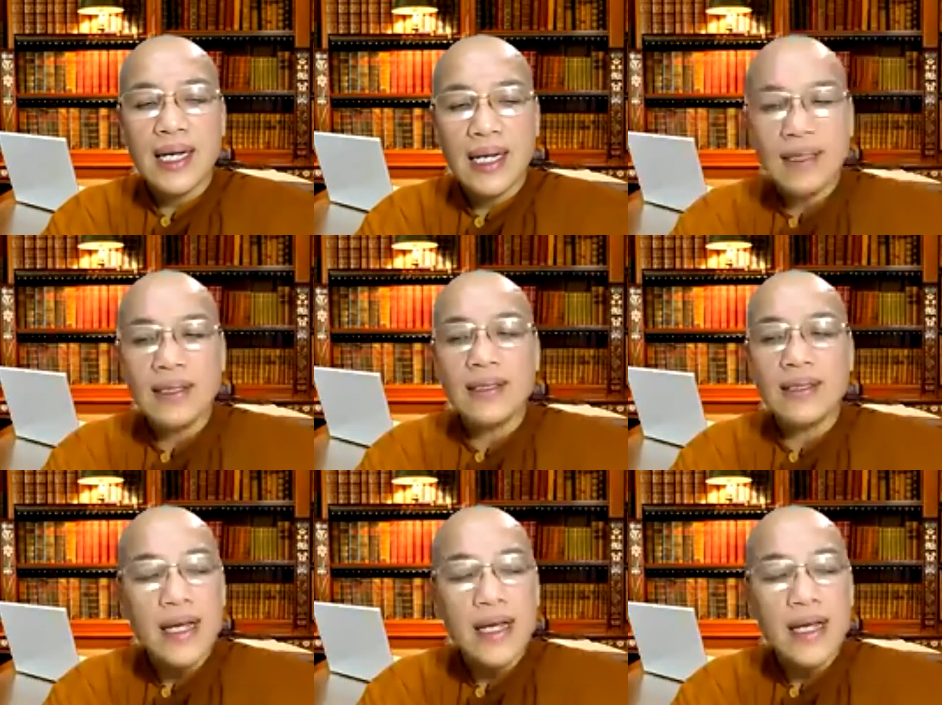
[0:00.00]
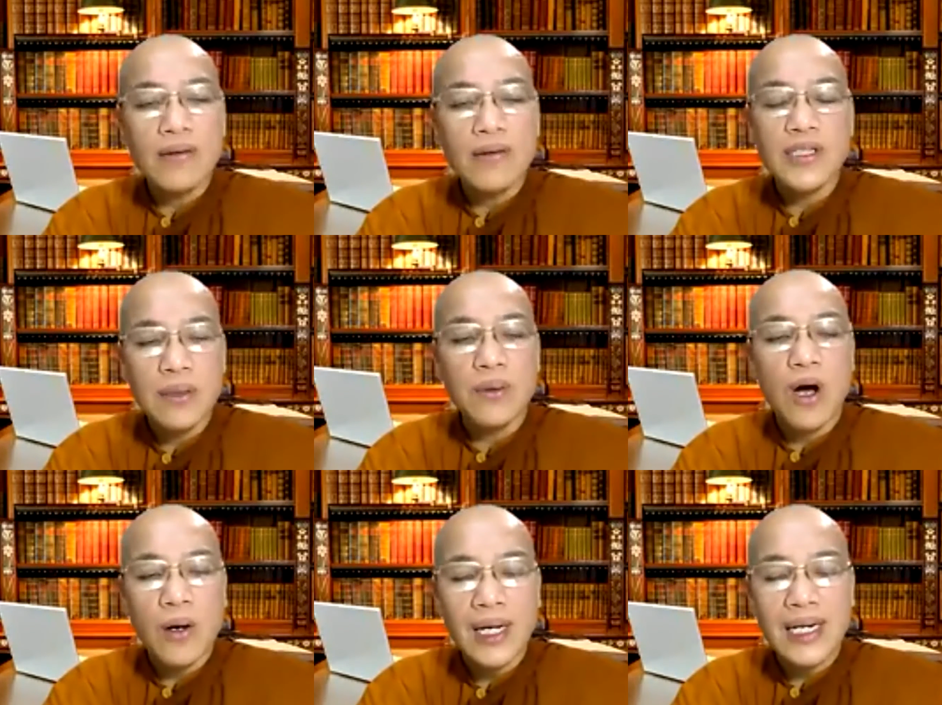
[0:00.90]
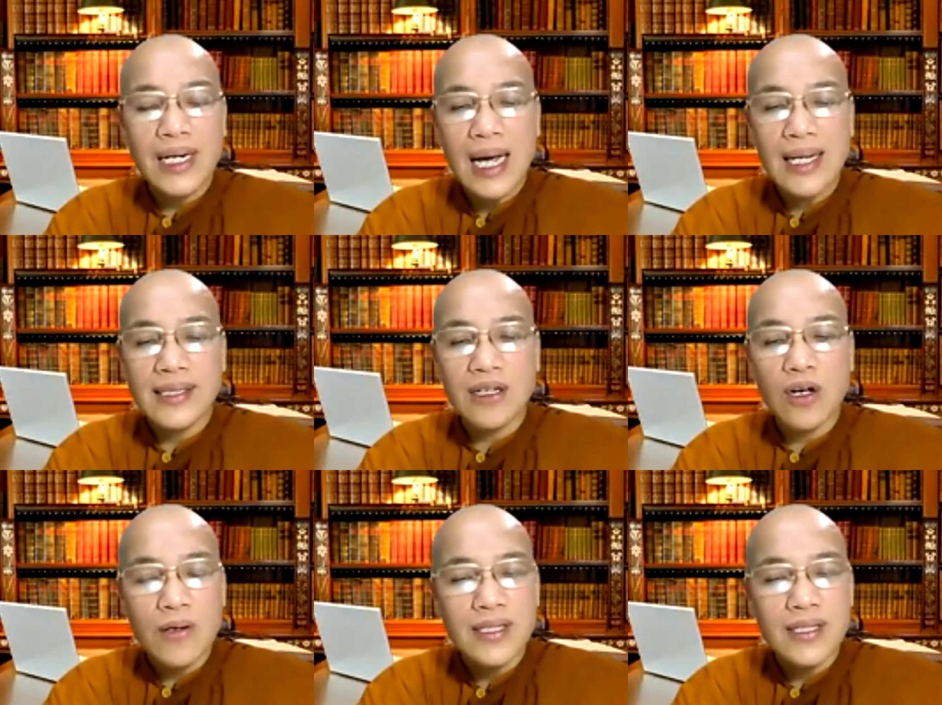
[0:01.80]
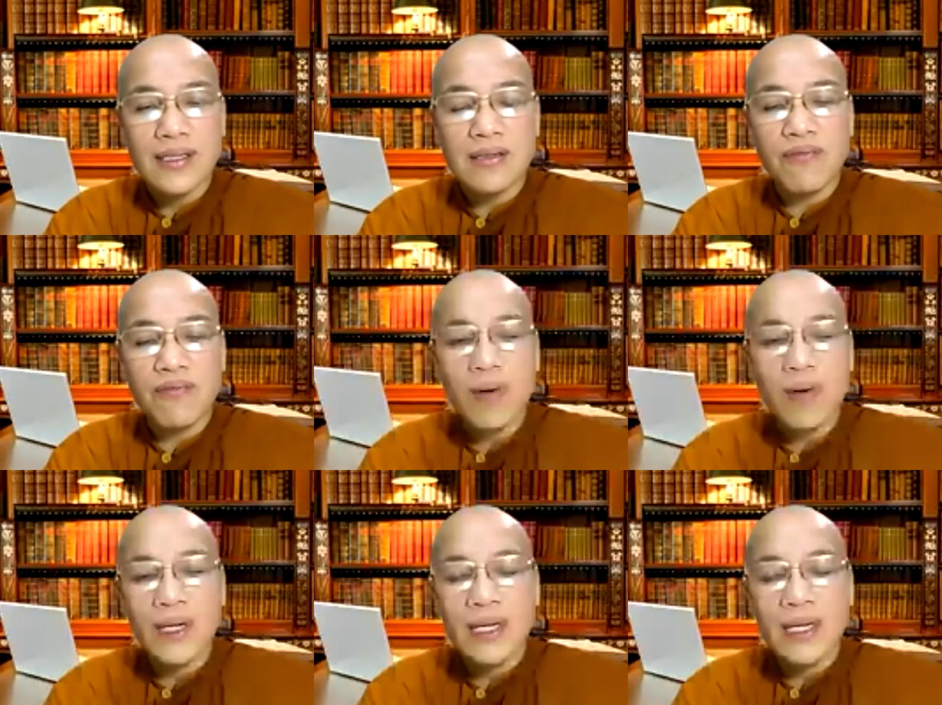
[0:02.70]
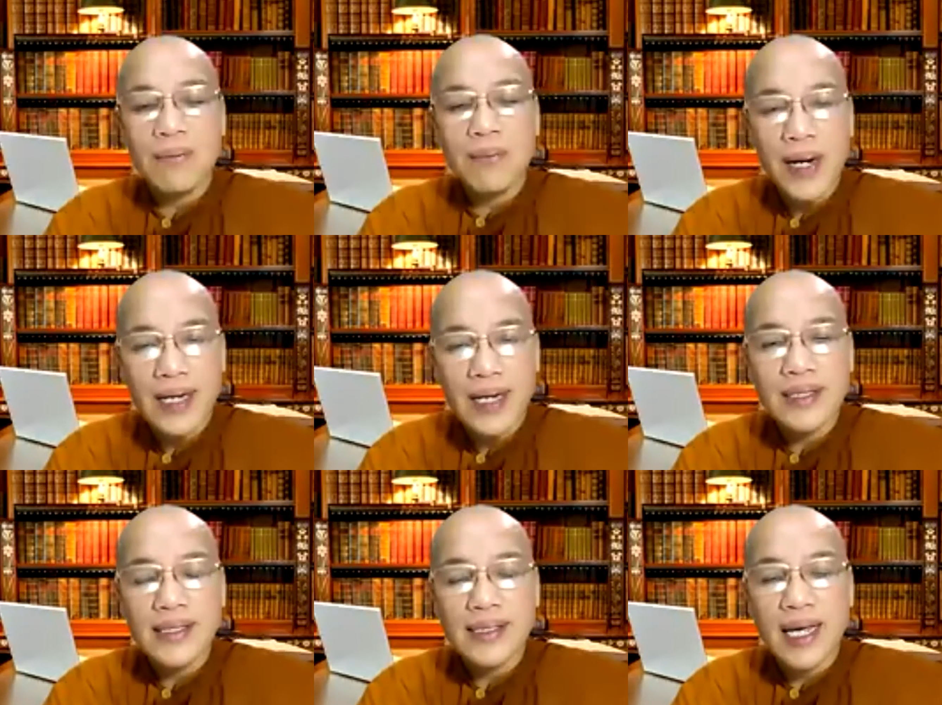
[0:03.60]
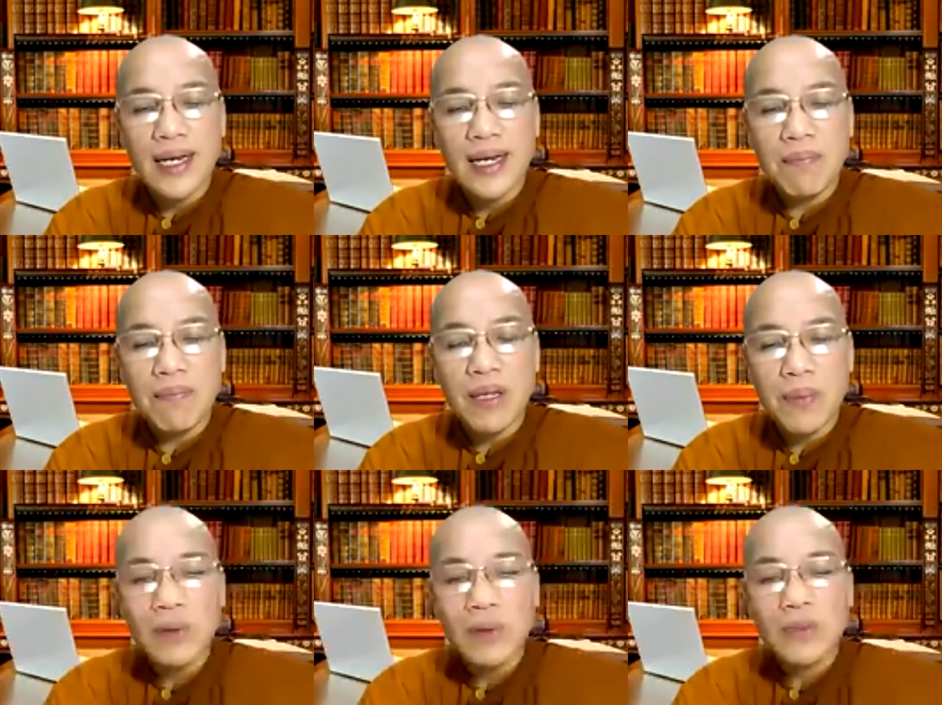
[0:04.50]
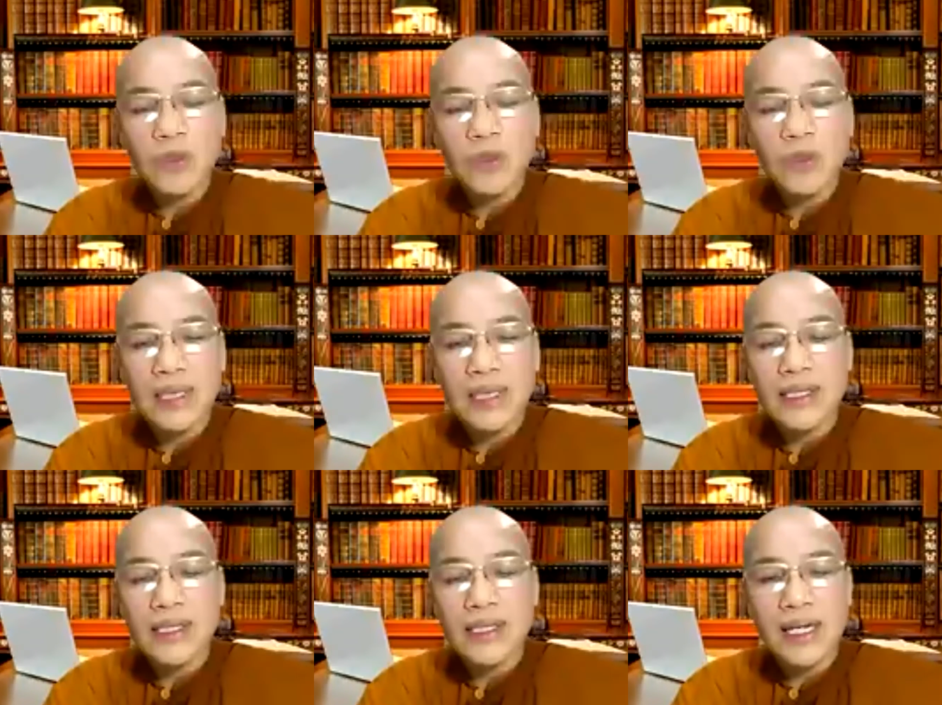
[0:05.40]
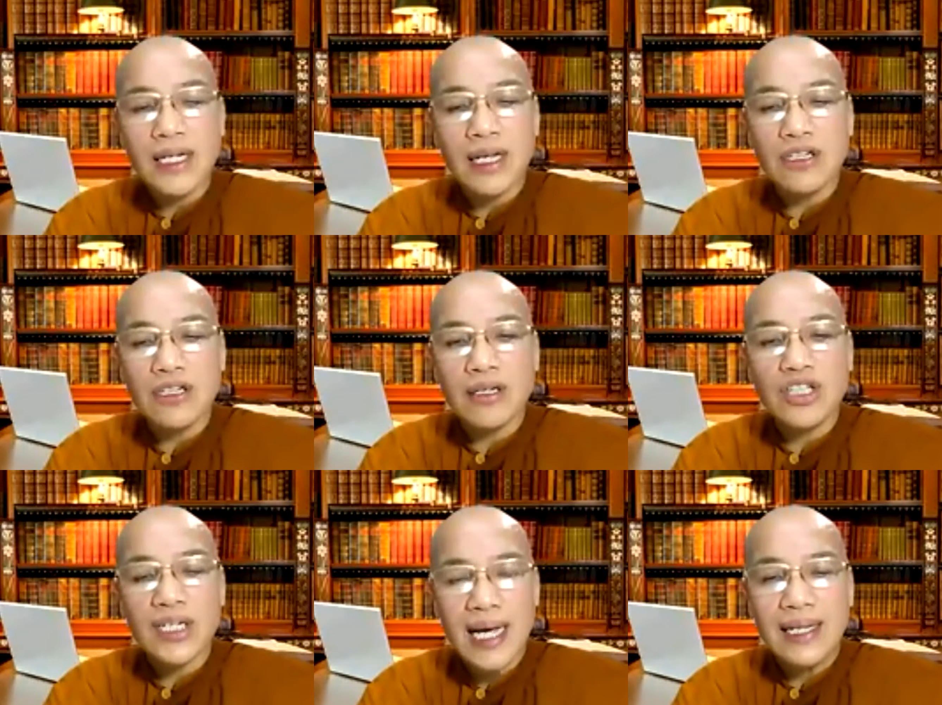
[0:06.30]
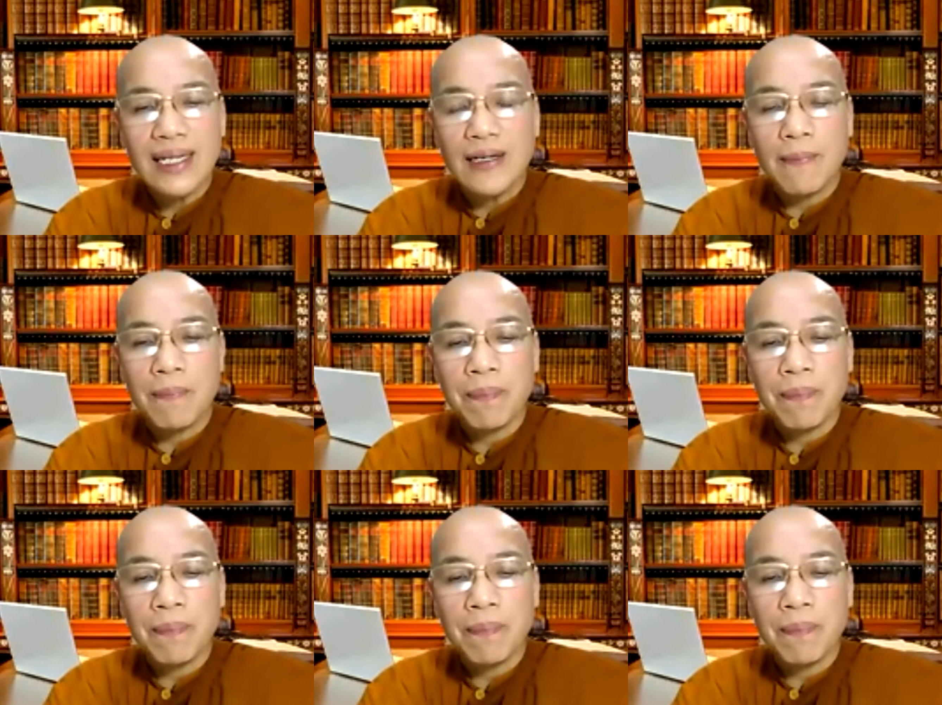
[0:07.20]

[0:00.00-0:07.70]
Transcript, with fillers: And uh, they also organize courses for monastics and lay people to practice meditation together.